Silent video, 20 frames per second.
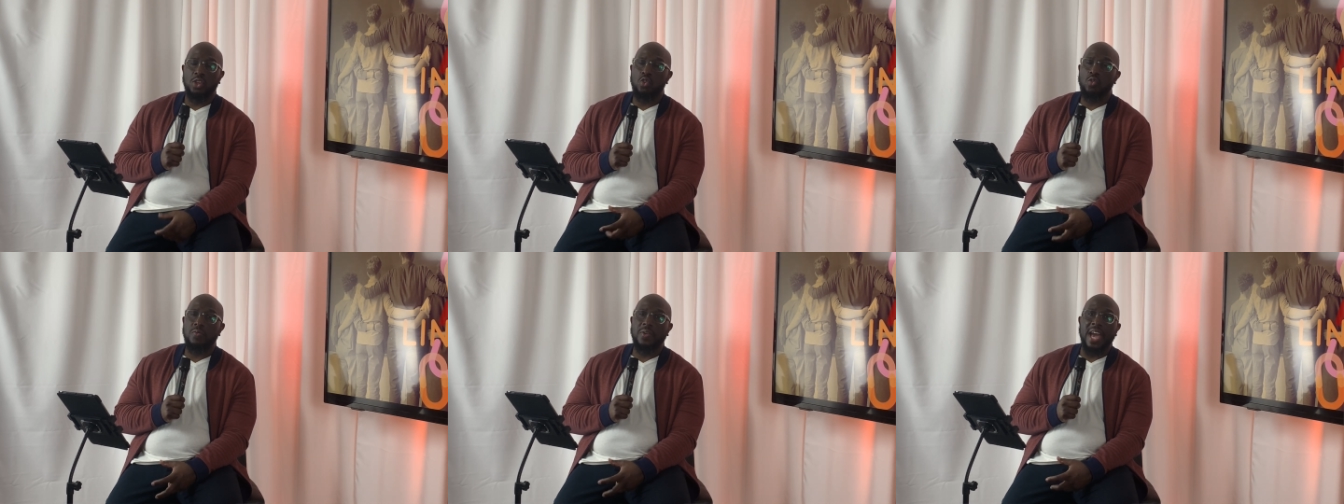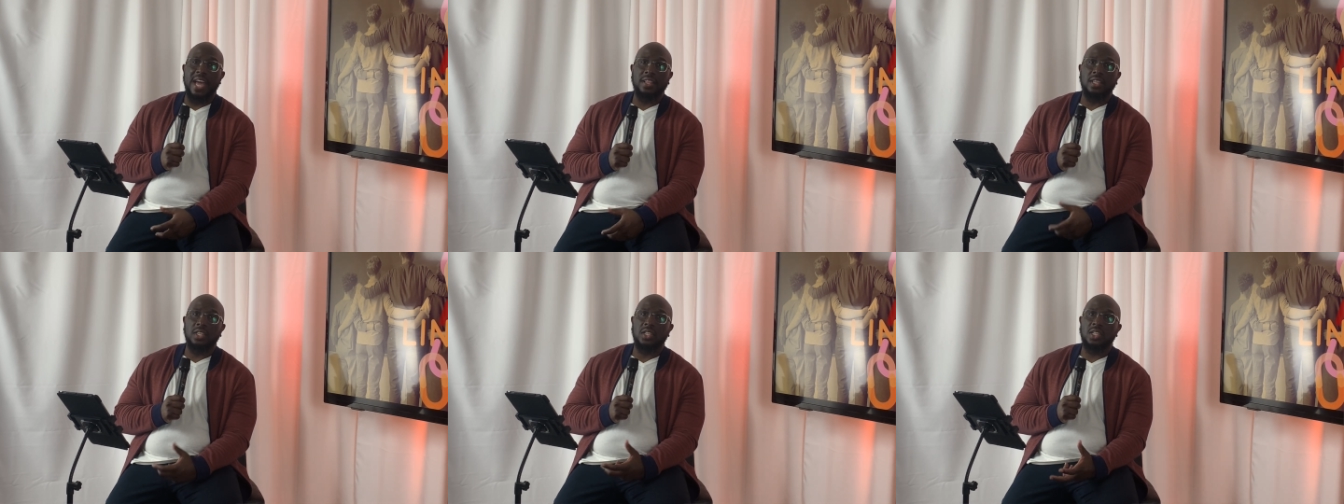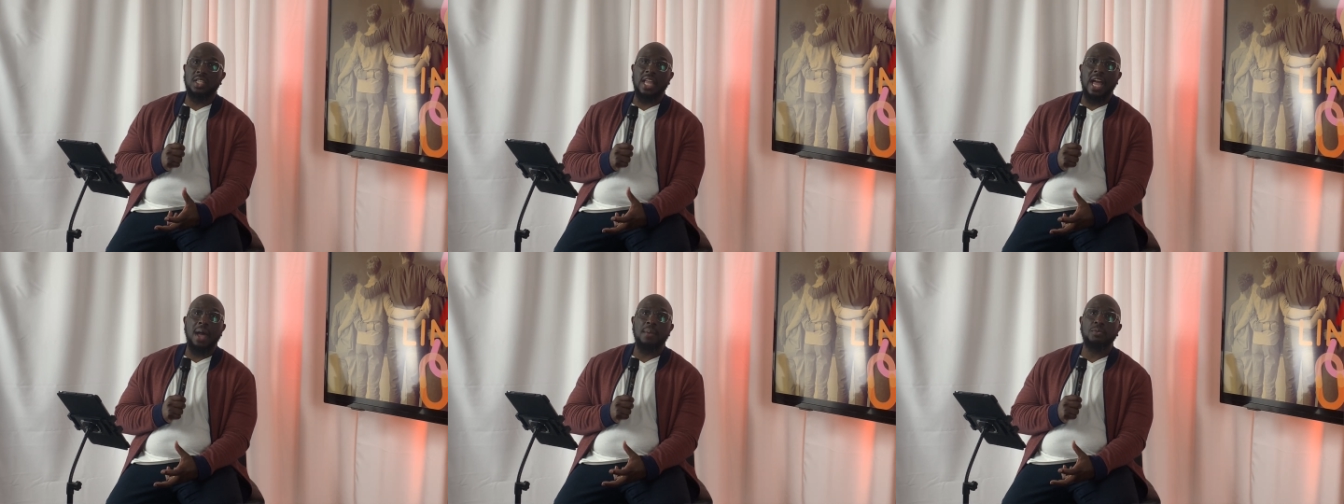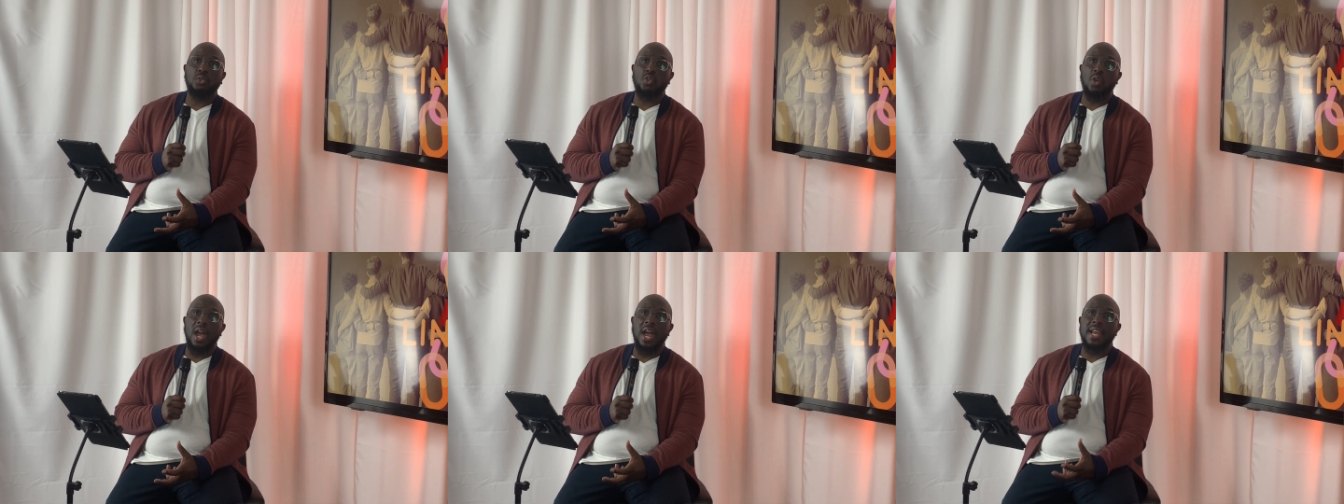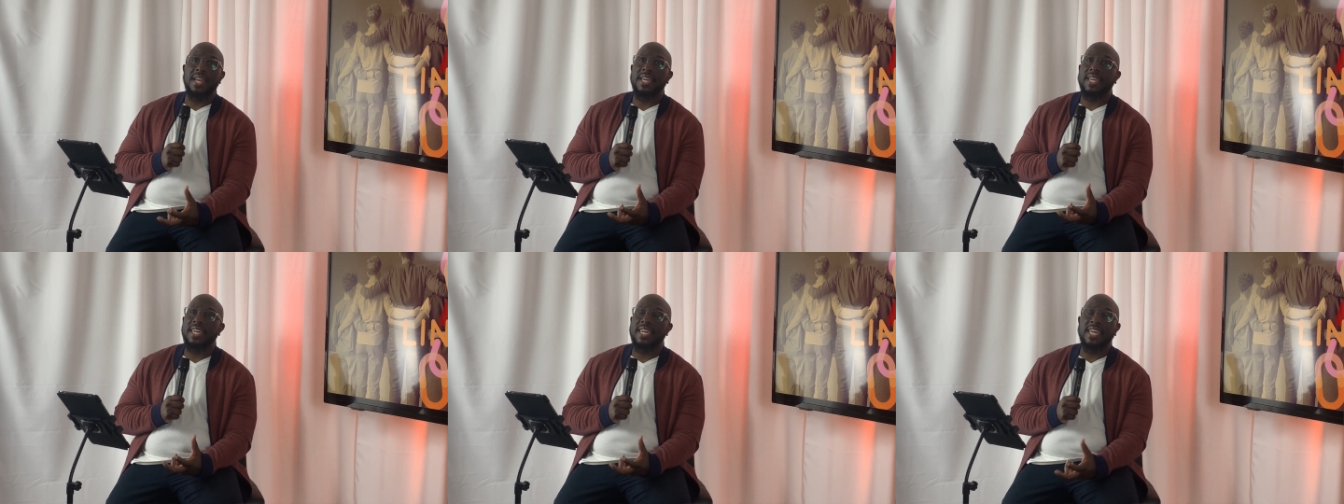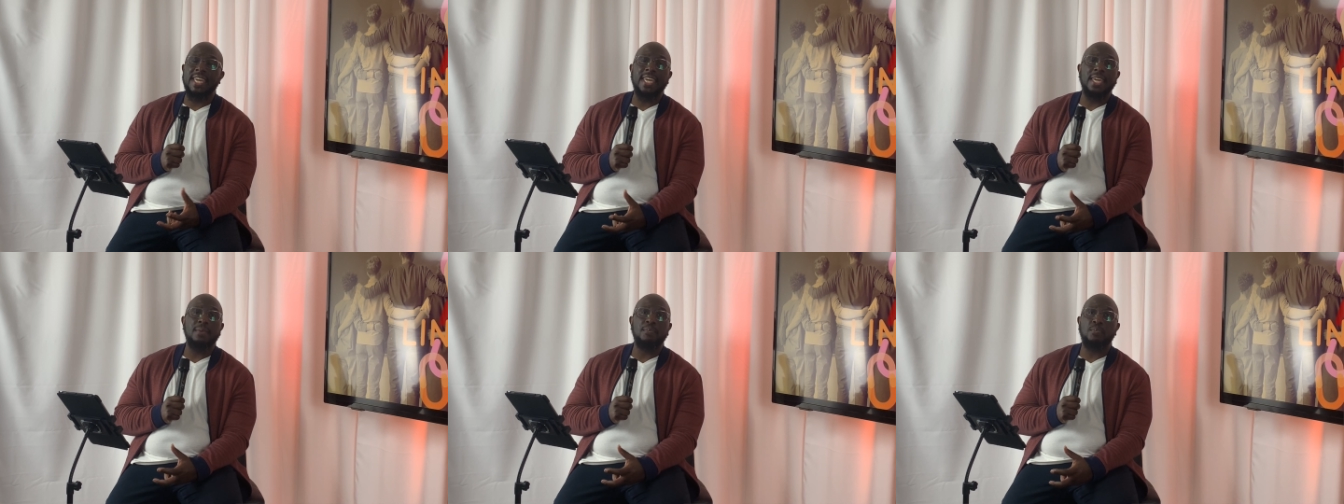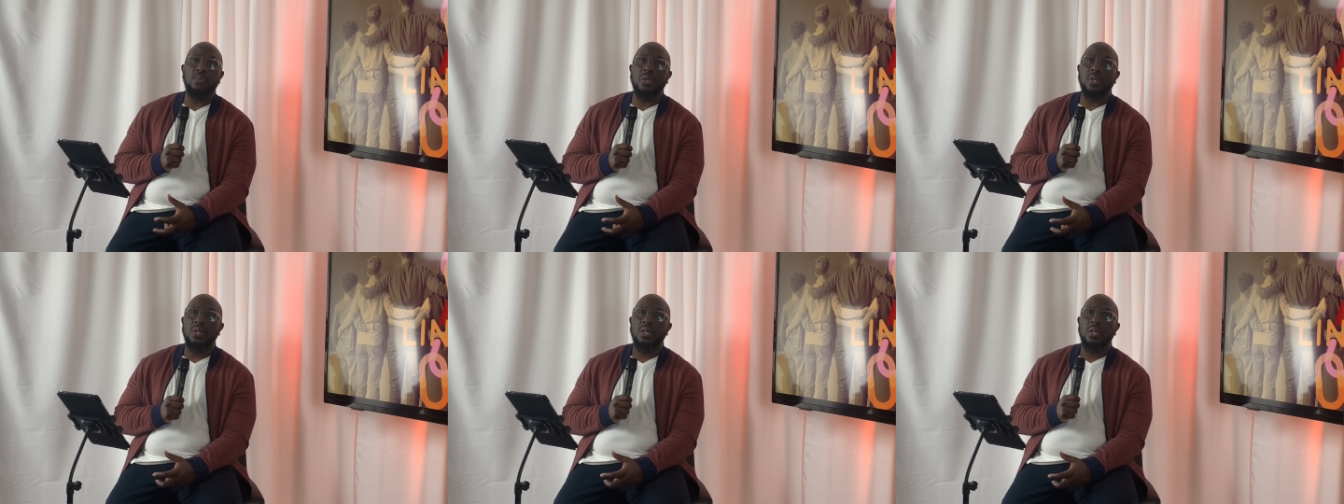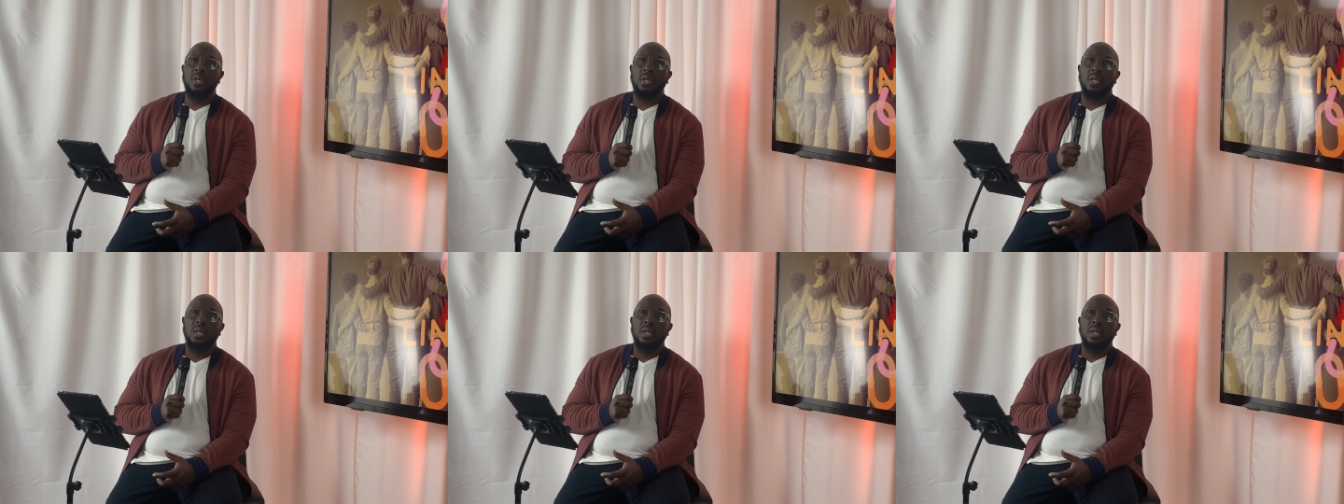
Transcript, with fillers: And you've got to stop trying to keep